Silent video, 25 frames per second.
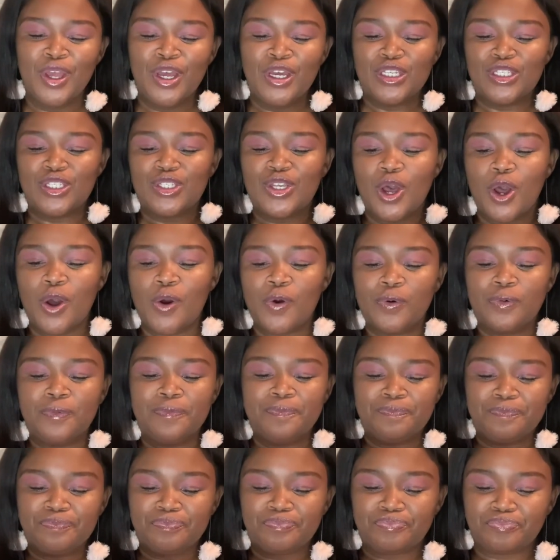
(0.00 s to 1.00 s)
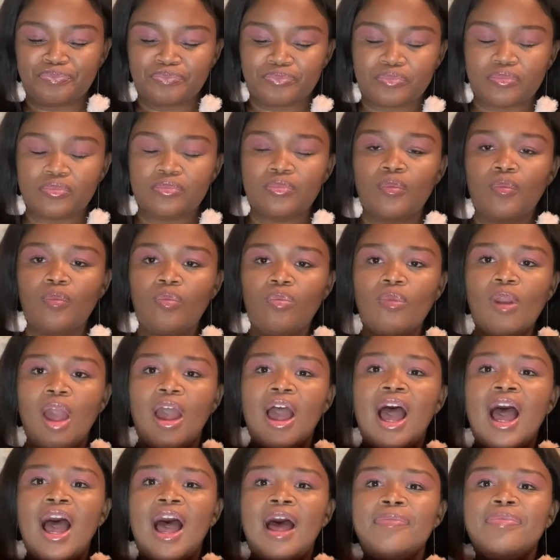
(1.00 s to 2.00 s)
So
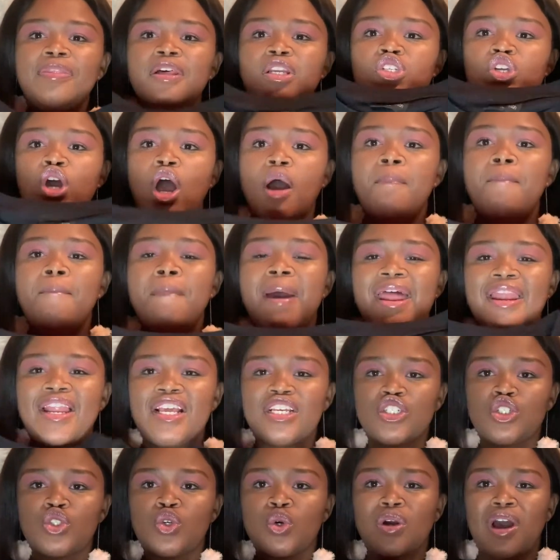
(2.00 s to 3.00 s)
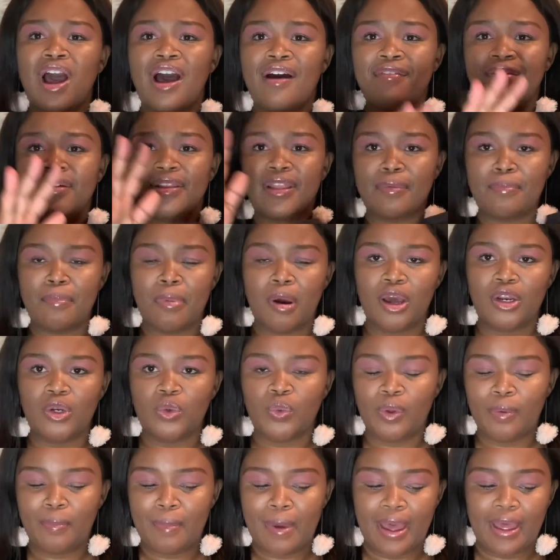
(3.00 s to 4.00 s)
the top managed to cover the part
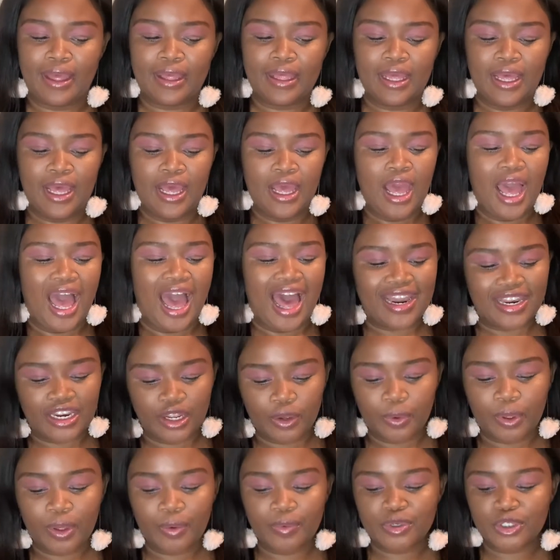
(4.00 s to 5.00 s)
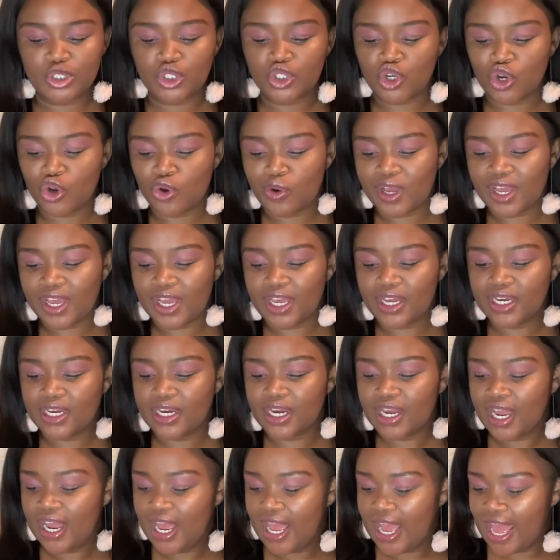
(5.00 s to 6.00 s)
where my underwear was showing,
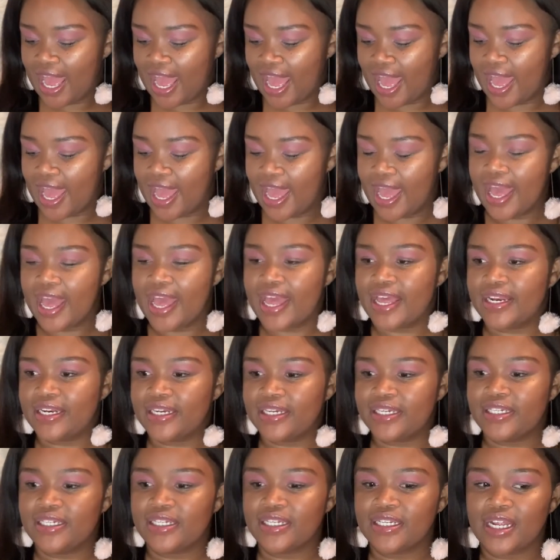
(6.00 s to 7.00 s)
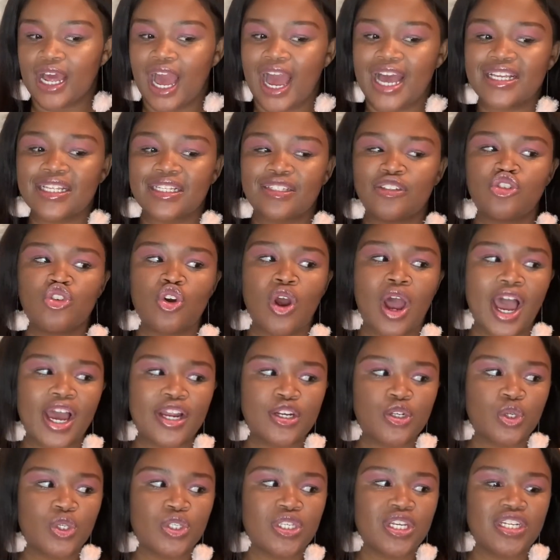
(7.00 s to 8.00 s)
and I
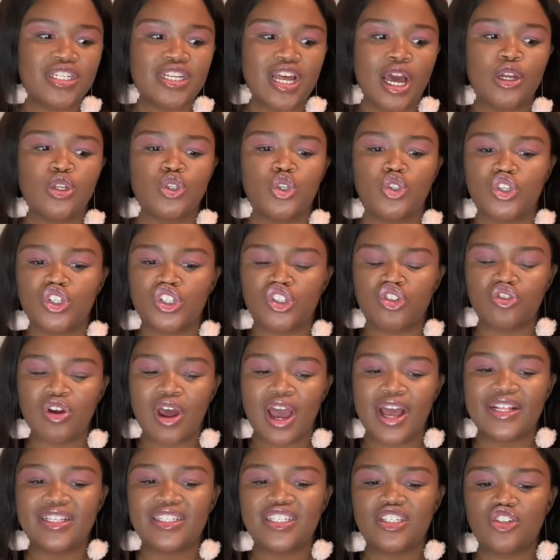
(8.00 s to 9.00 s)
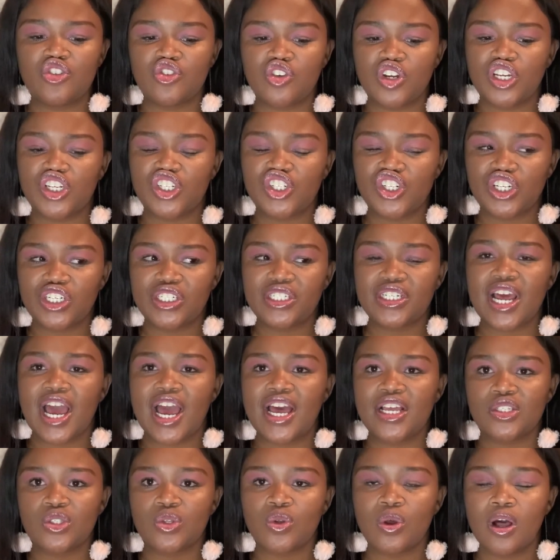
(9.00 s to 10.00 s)
tried to sit down to just try and stretch it
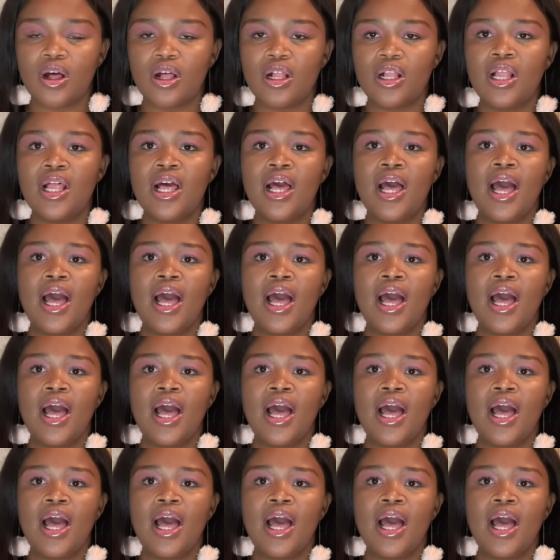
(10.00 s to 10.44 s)
as well.